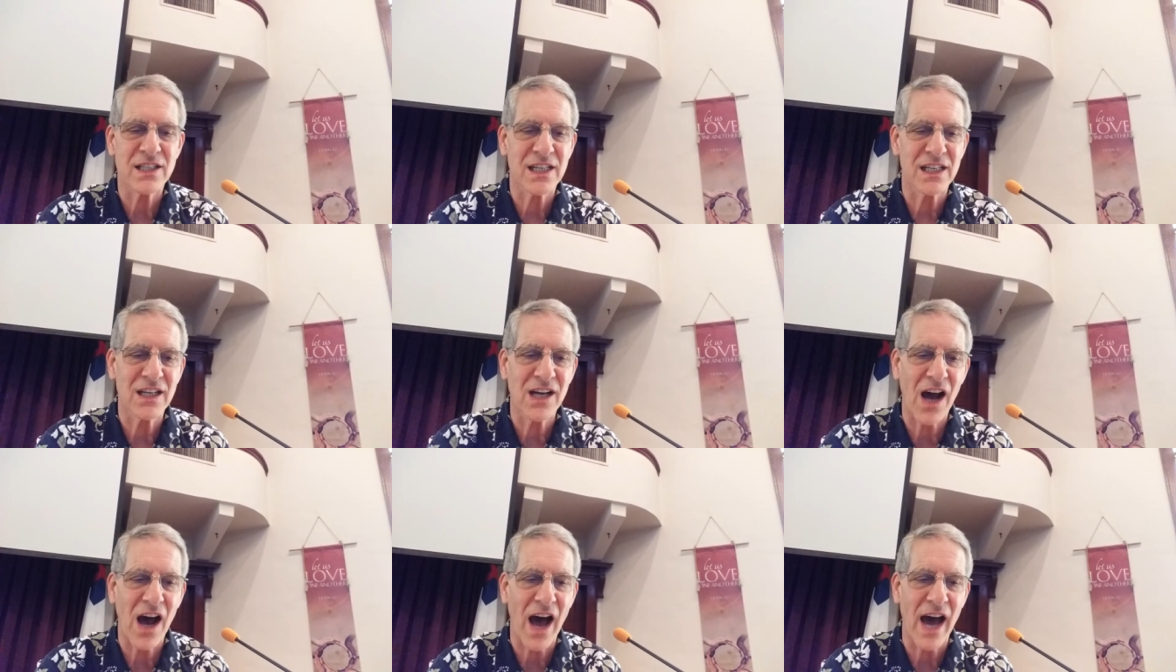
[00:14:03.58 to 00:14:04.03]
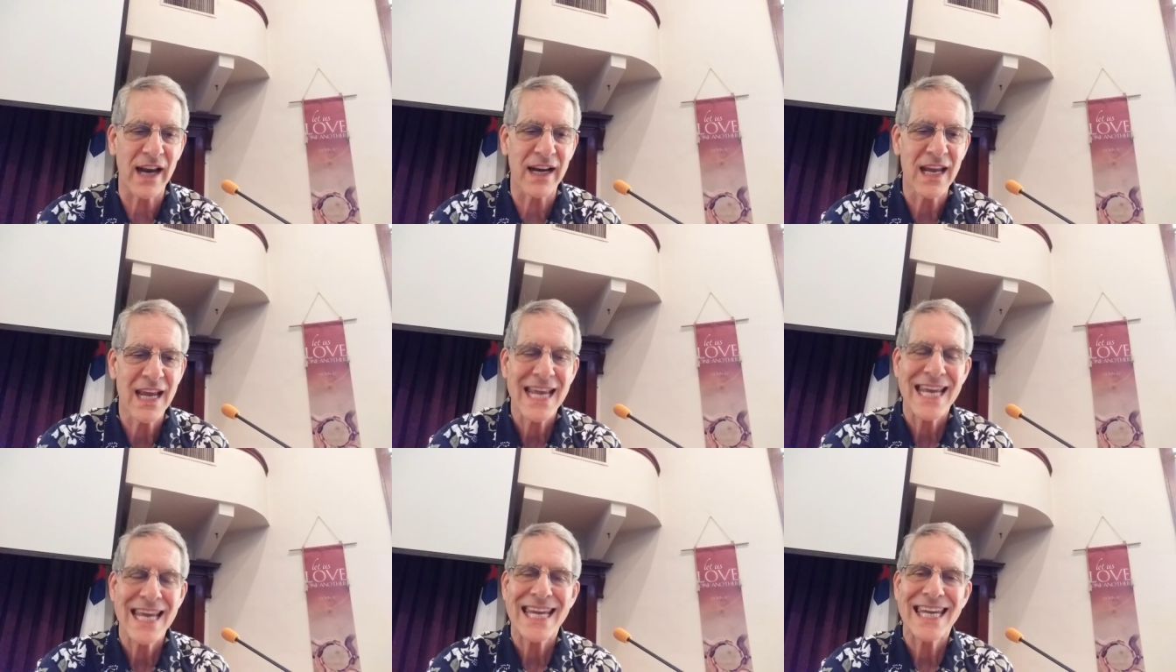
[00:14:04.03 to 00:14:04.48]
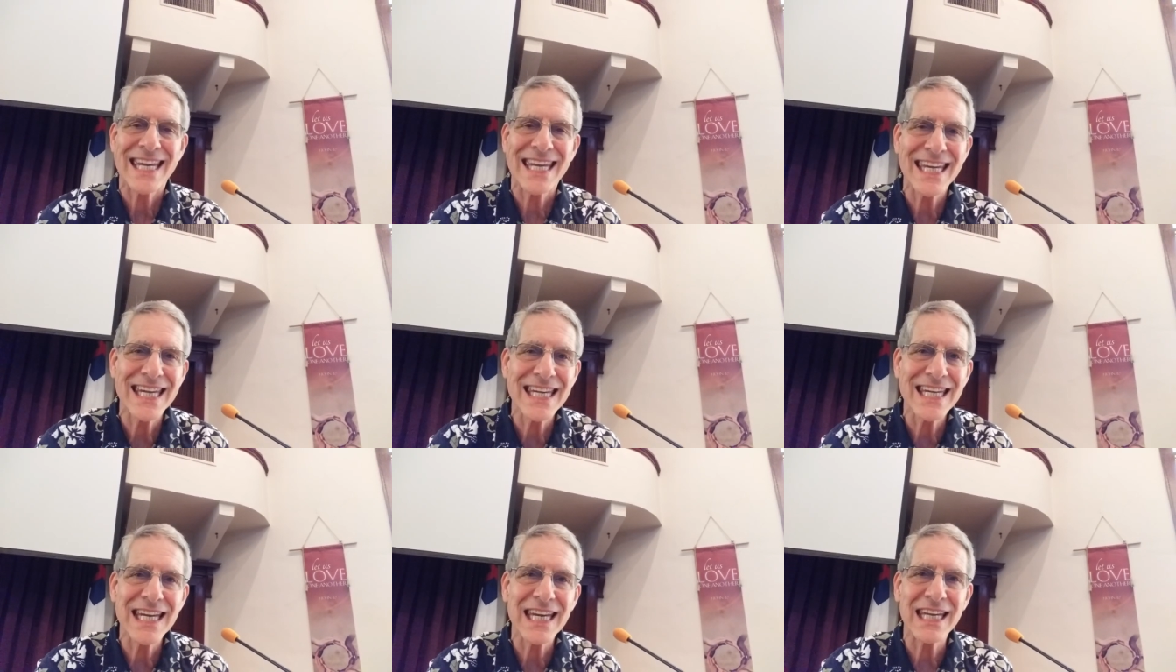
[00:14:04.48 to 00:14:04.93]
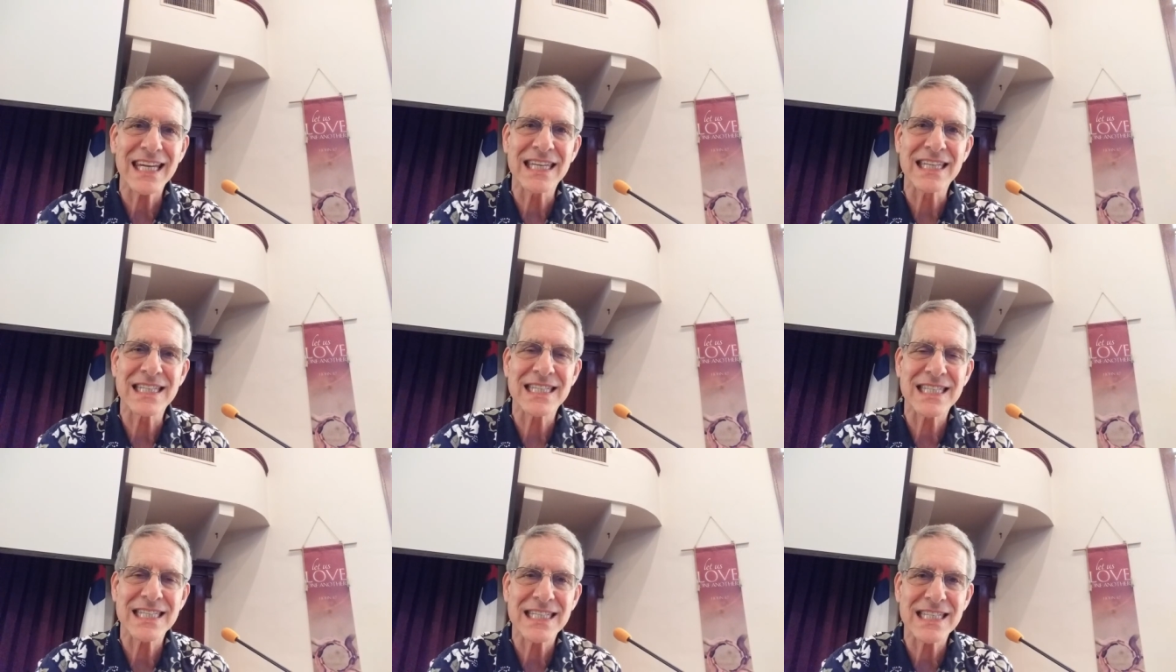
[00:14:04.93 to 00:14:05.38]
to God, He
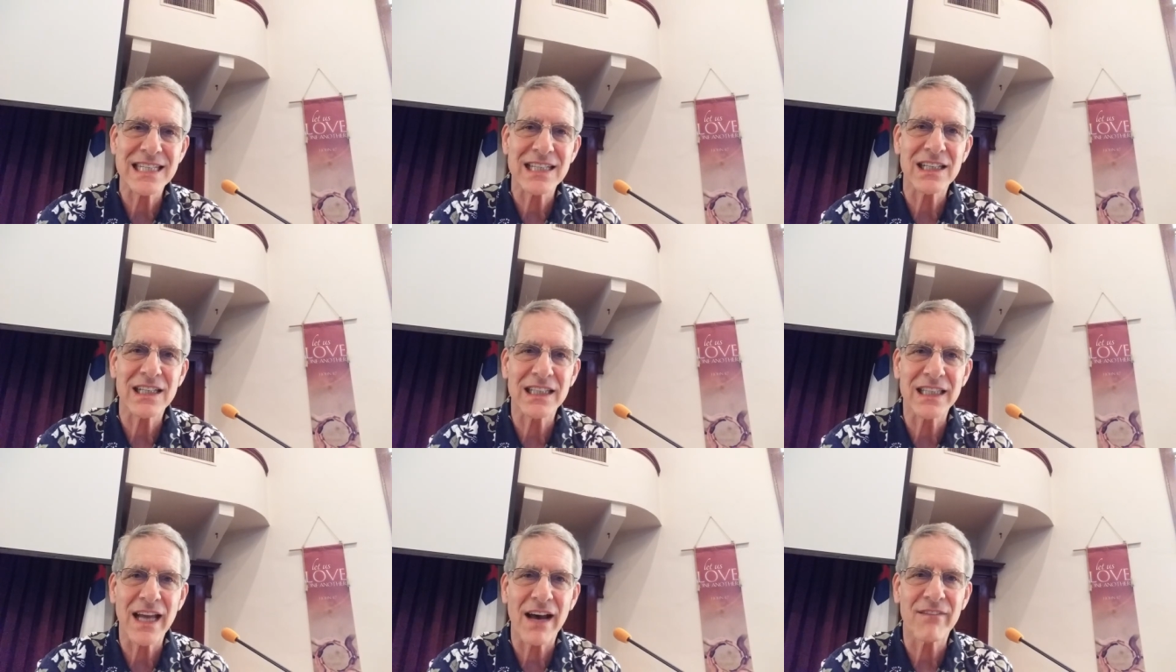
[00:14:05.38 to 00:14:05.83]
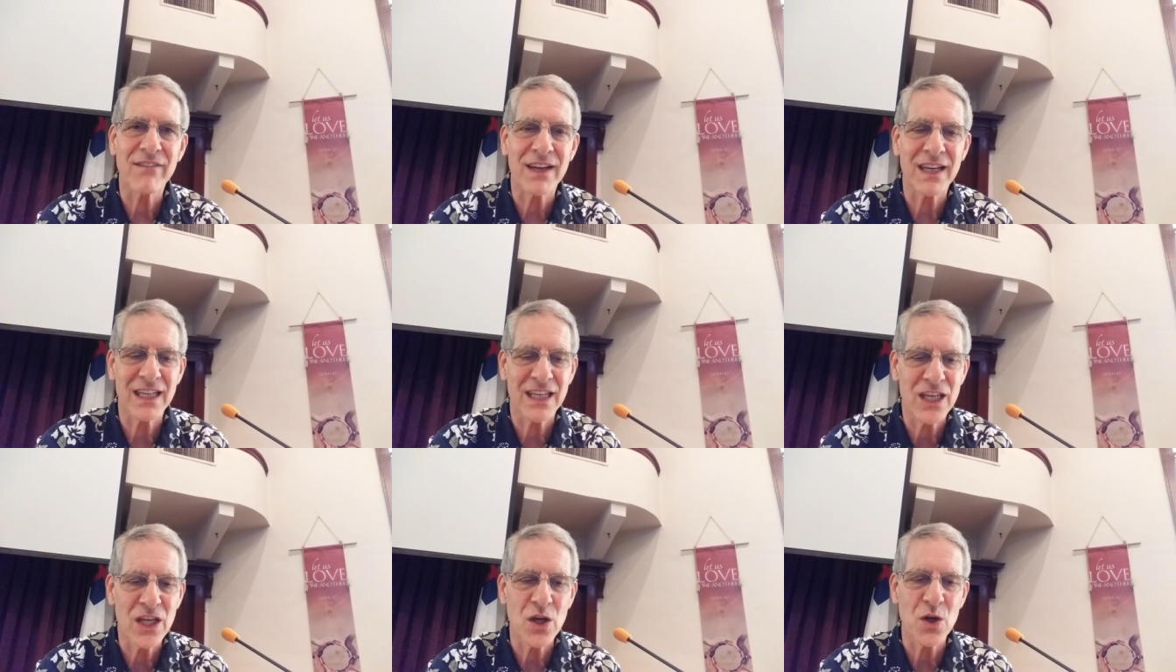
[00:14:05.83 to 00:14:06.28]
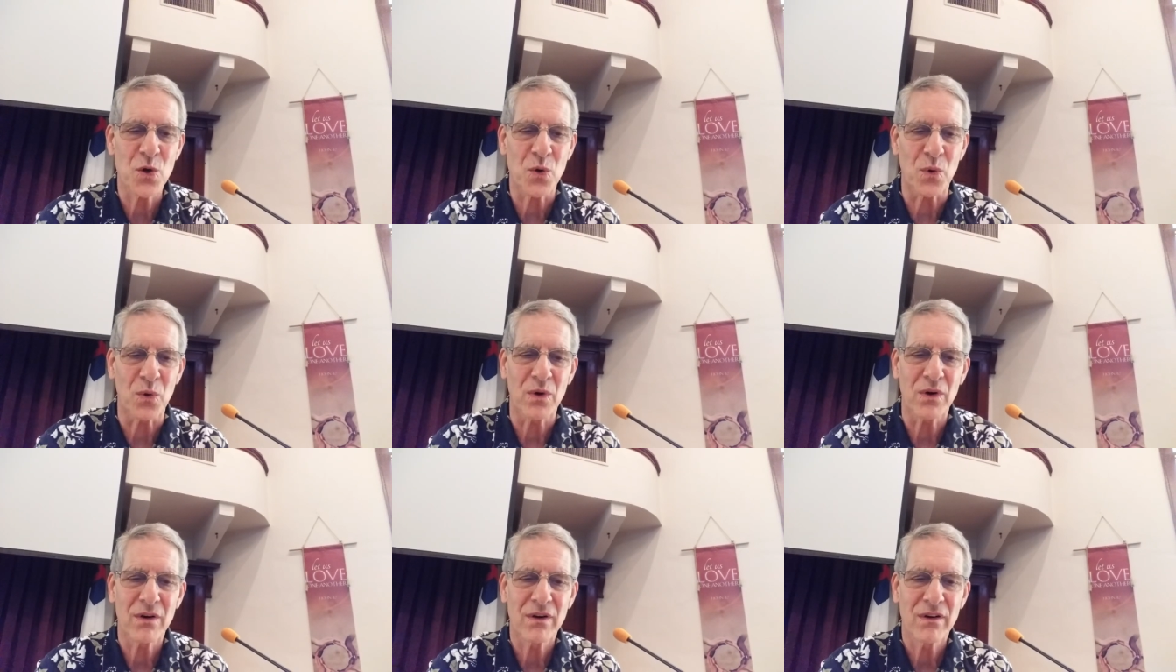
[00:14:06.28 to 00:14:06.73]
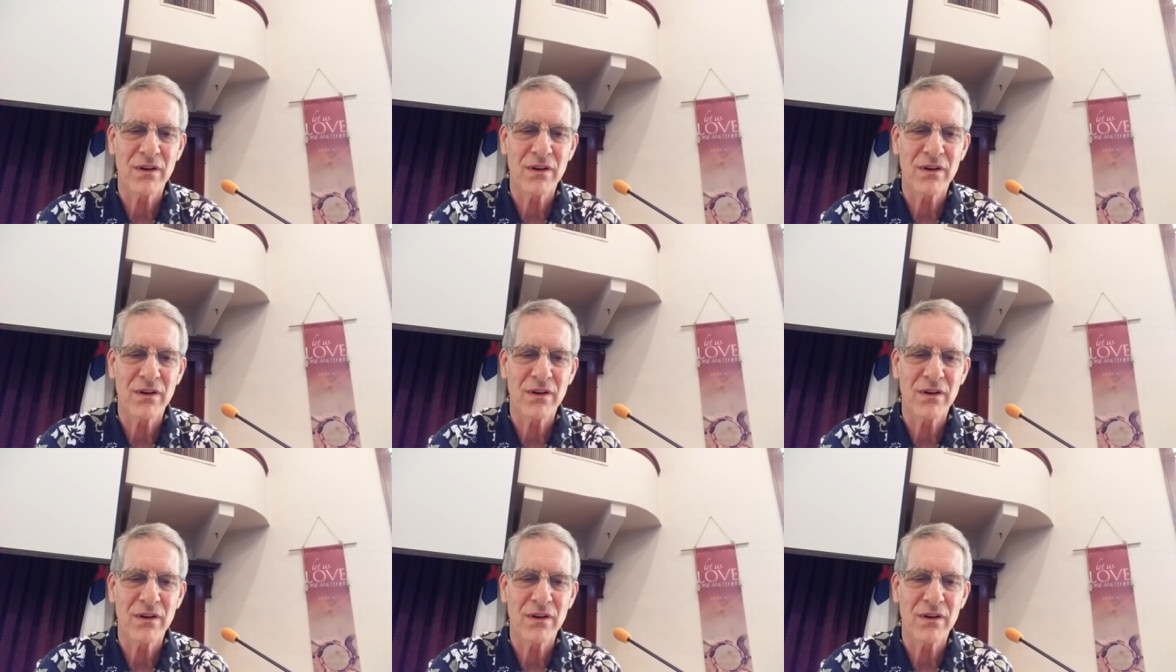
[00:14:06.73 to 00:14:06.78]
is still loving you.